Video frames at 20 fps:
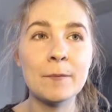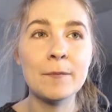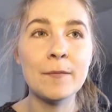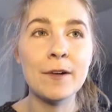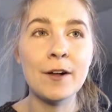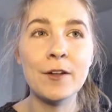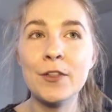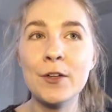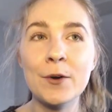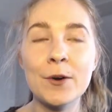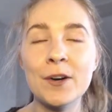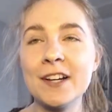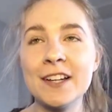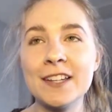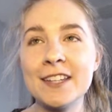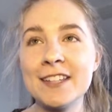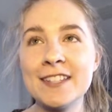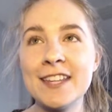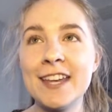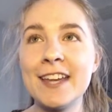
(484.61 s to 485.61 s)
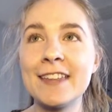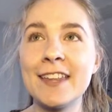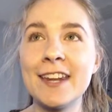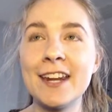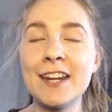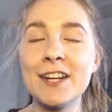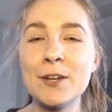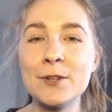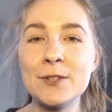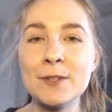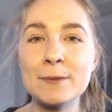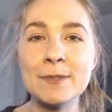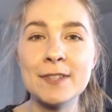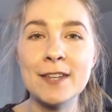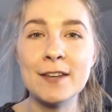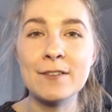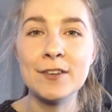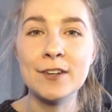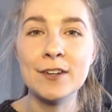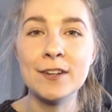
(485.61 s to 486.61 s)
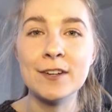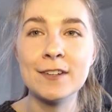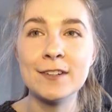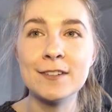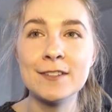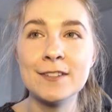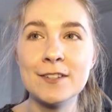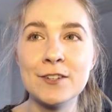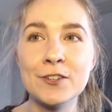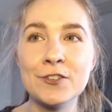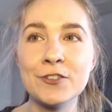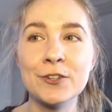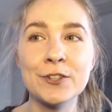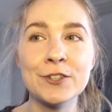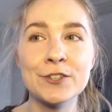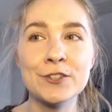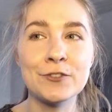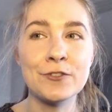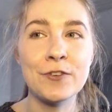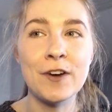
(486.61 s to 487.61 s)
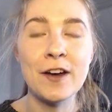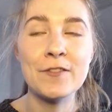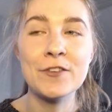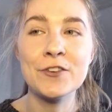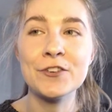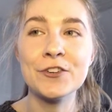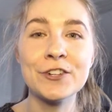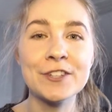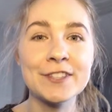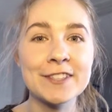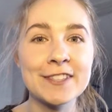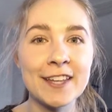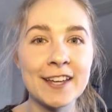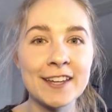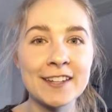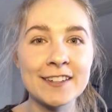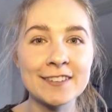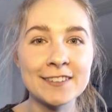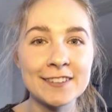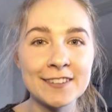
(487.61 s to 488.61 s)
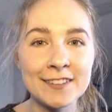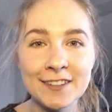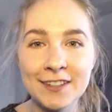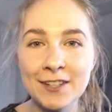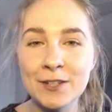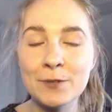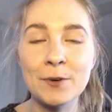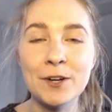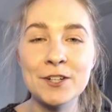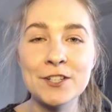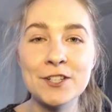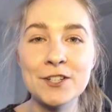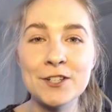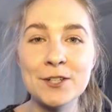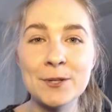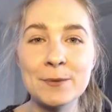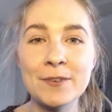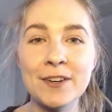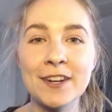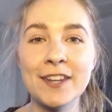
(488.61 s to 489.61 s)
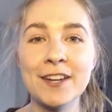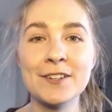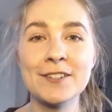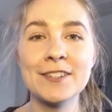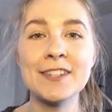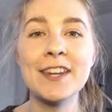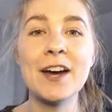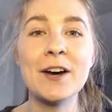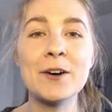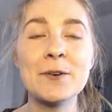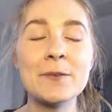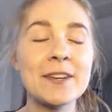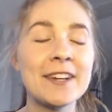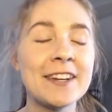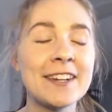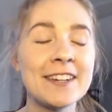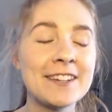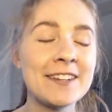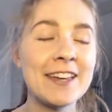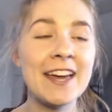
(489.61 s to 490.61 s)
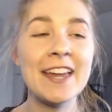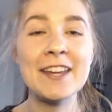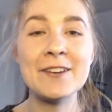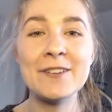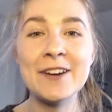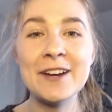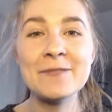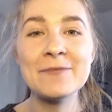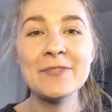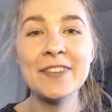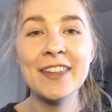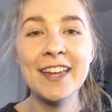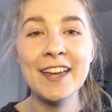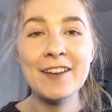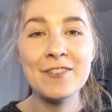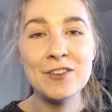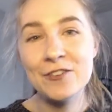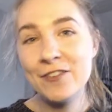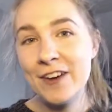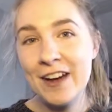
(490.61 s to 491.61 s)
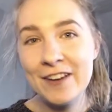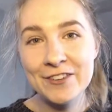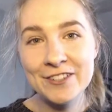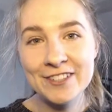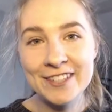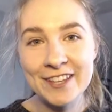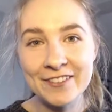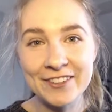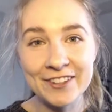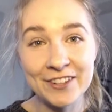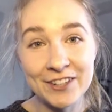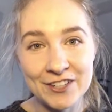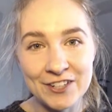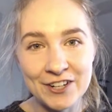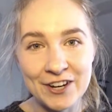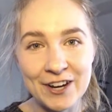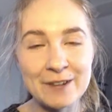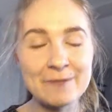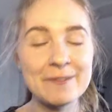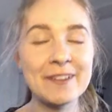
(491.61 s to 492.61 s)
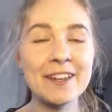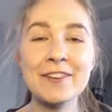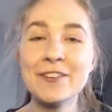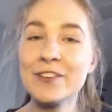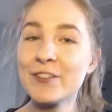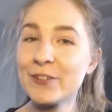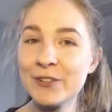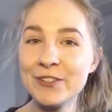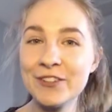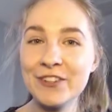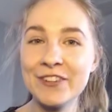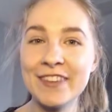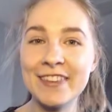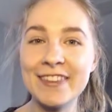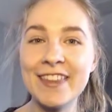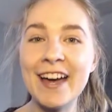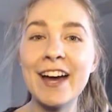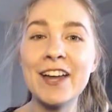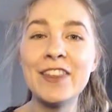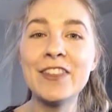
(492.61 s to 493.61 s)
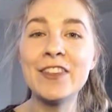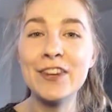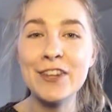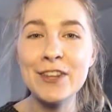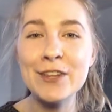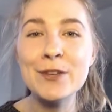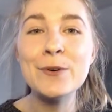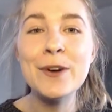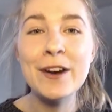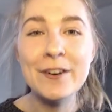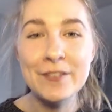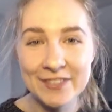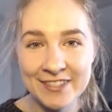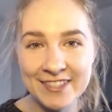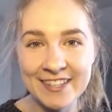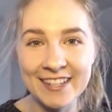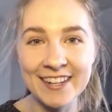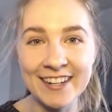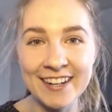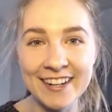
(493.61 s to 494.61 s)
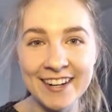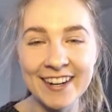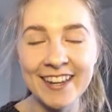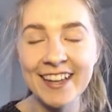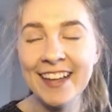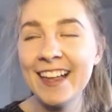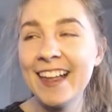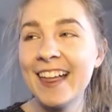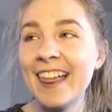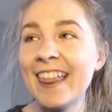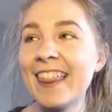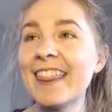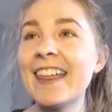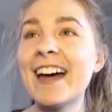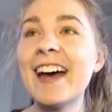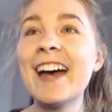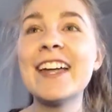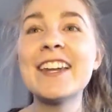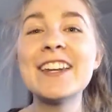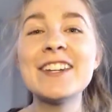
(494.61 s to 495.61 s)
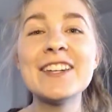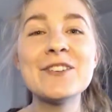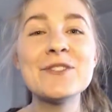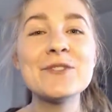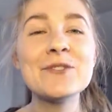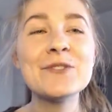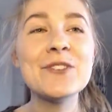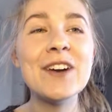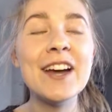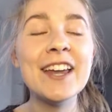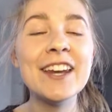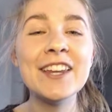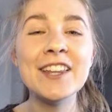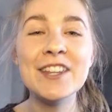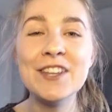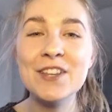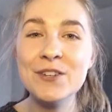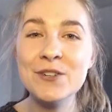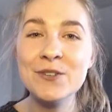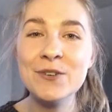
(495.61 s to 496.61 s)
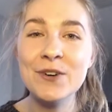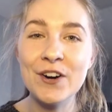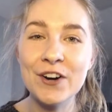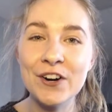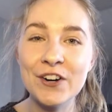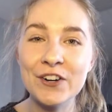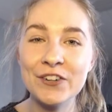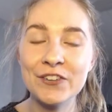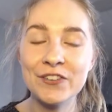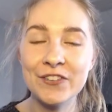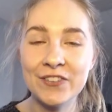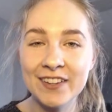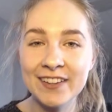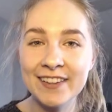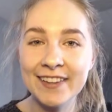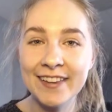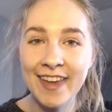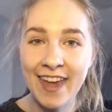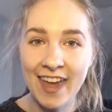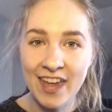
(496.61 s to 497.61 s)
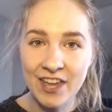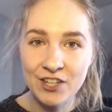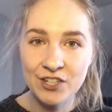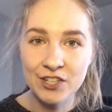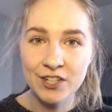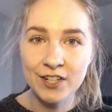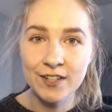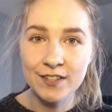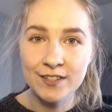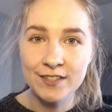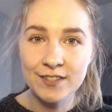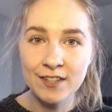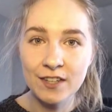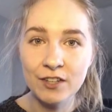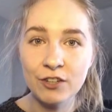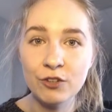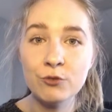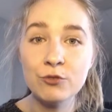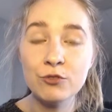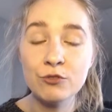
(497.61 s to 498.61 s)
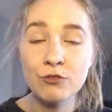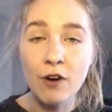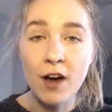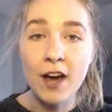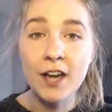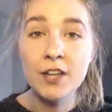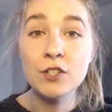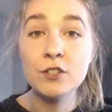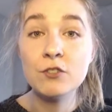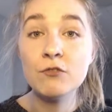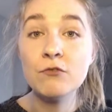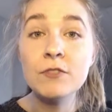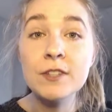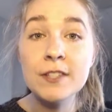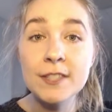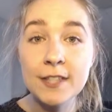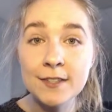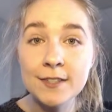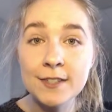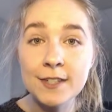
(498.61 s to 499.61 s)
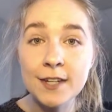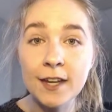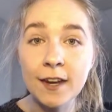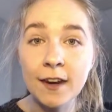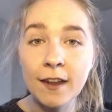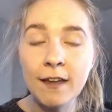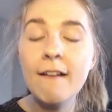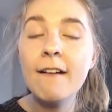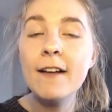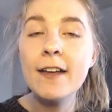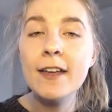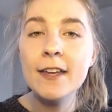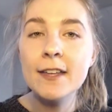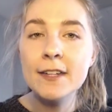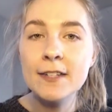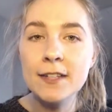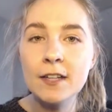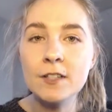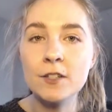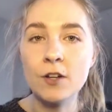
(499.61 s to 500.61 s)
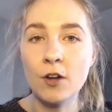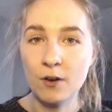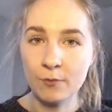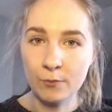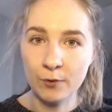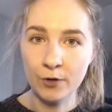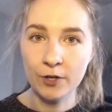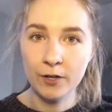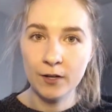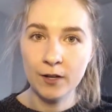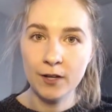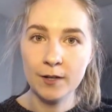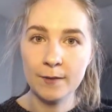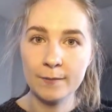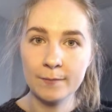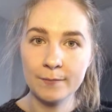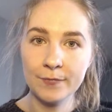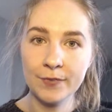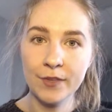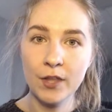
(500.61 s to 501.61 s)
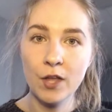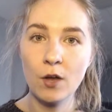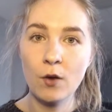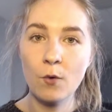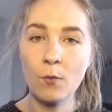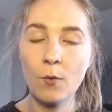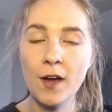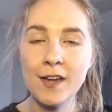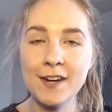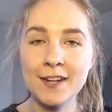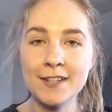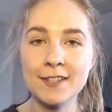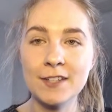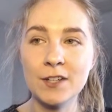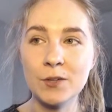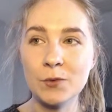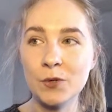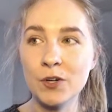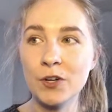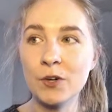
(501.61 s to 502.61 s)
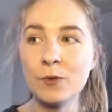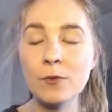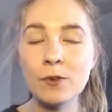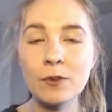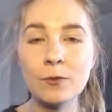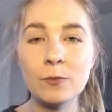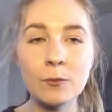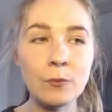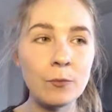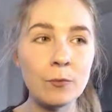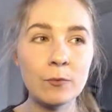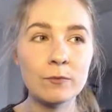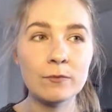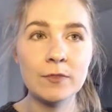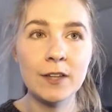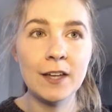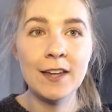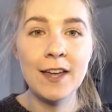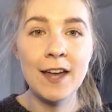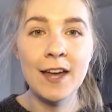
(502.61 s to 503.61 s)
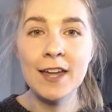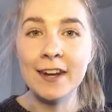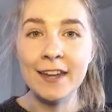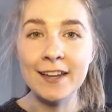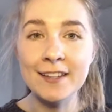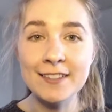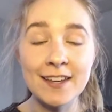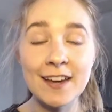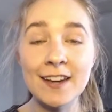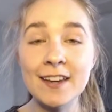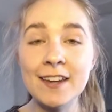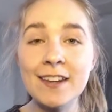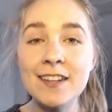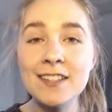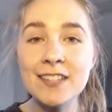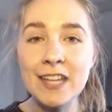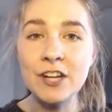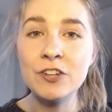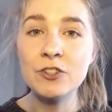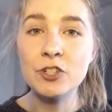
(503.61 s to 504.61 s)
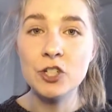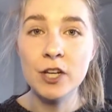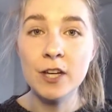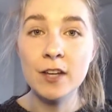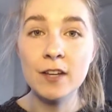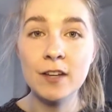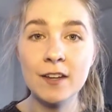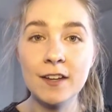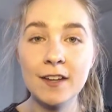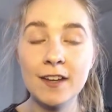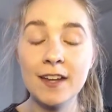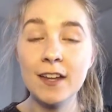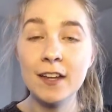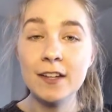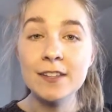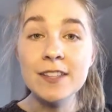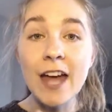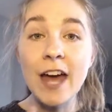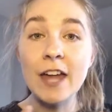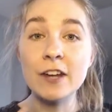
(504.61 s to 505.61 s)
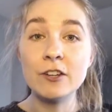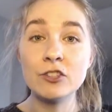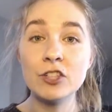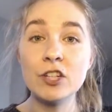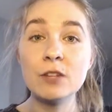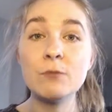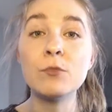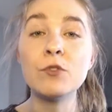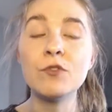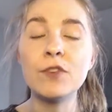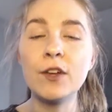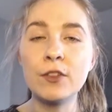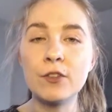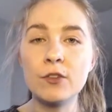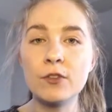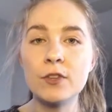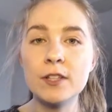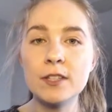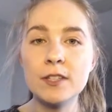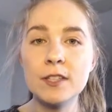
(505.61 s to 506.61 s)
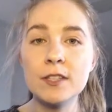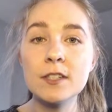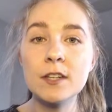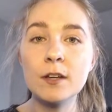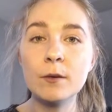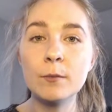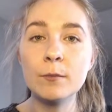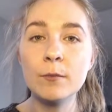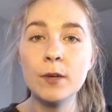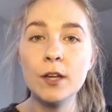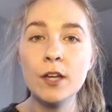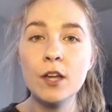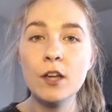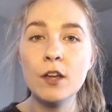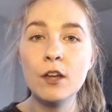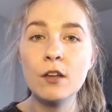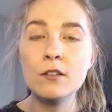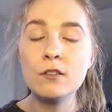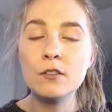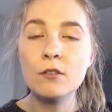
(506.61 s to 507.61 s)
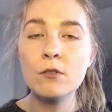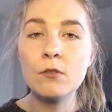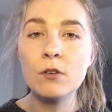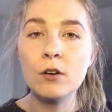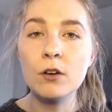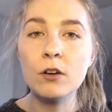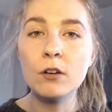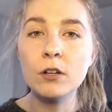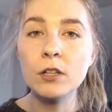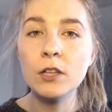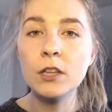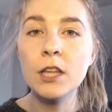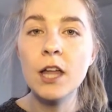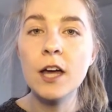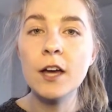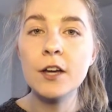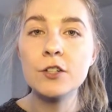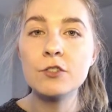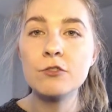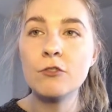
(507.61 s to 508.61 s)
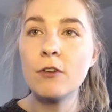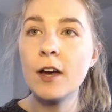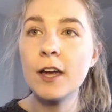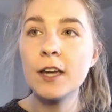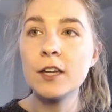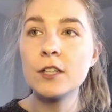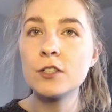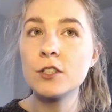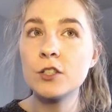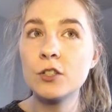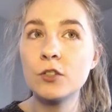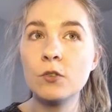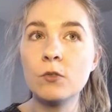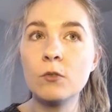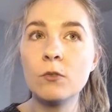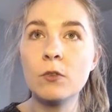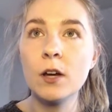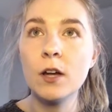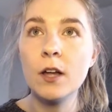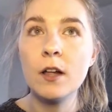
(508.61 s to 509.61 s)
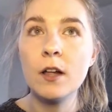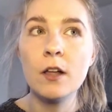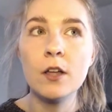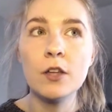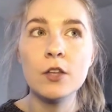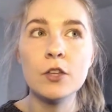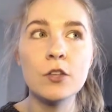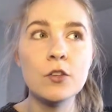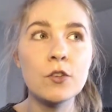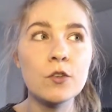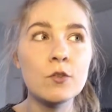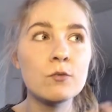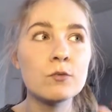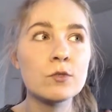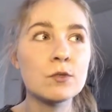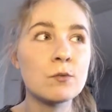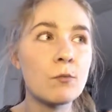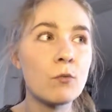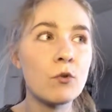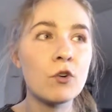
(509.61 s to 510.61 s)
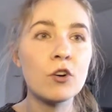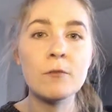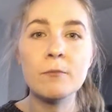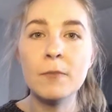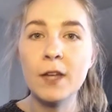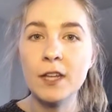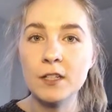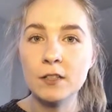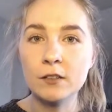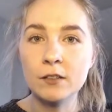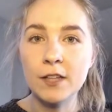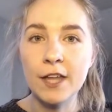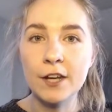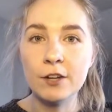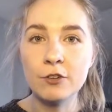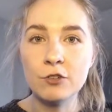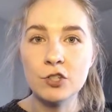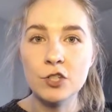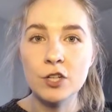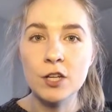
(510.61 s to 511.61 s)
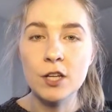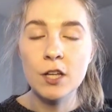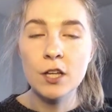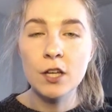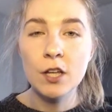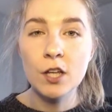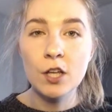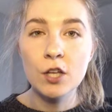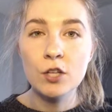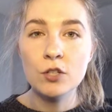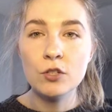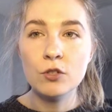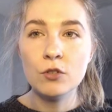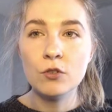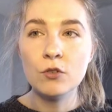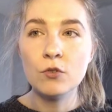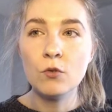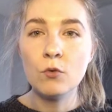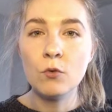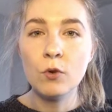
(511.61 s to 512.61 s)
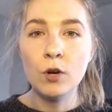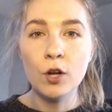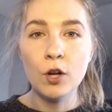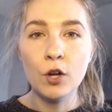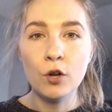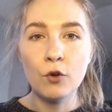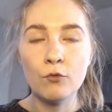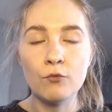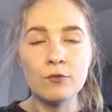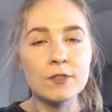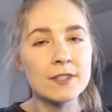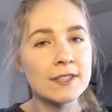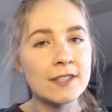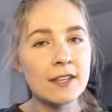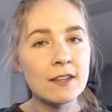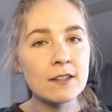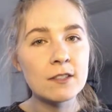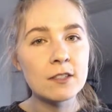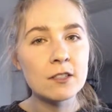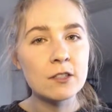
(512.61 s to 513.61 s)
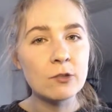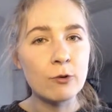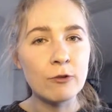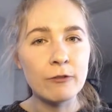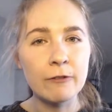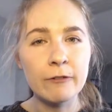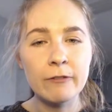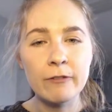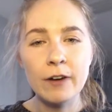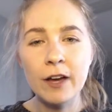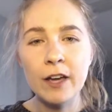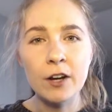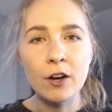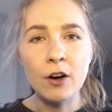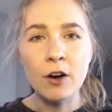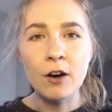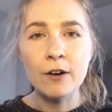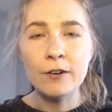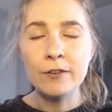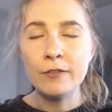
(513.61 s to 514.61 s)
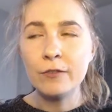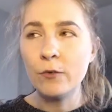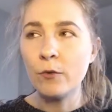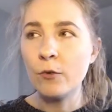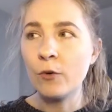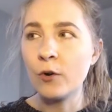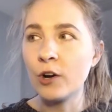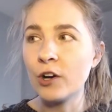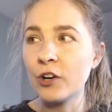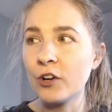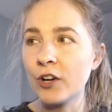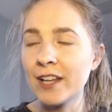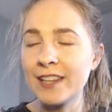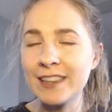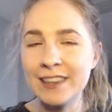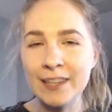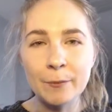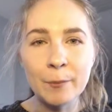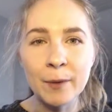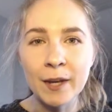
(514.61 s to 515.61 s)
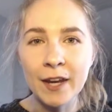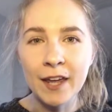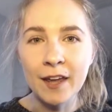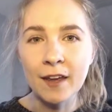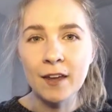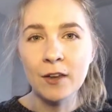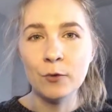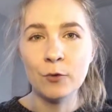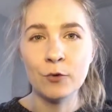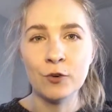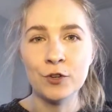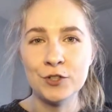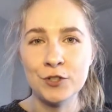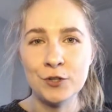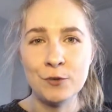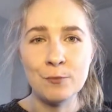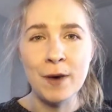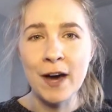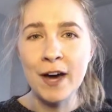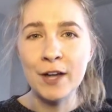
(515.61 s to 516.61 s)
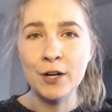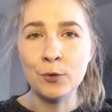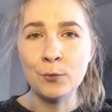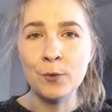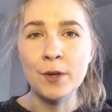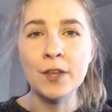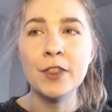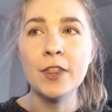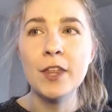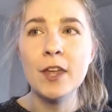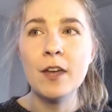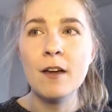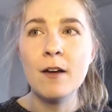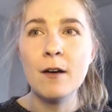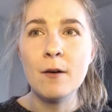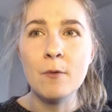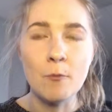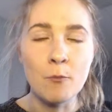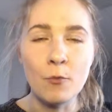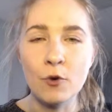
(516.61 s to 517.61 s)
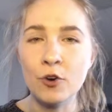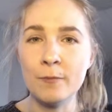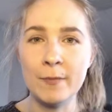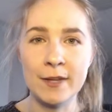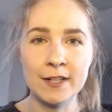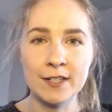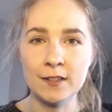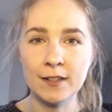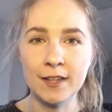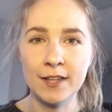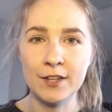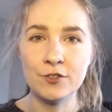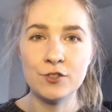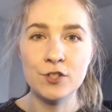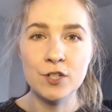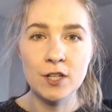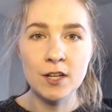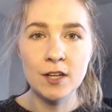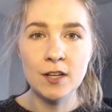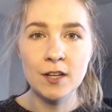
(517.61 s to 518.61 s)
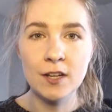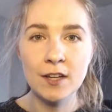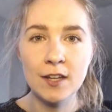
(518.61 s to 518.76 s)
Although it's saying that I know some 7-year-olds or 5-year-olds that can watch YouTube videos now. And anyway, if you're 5 or 7, good job. If you're older than that, then you have seen that when you are feeling anxious and you try to resist it, it does not work. Why doesn't it work? Well, again, anxiety is energy. It's energy moving through the system. So good luck trying to use more mental energy to resist or fight off or eliminate or do battle with more mental energy.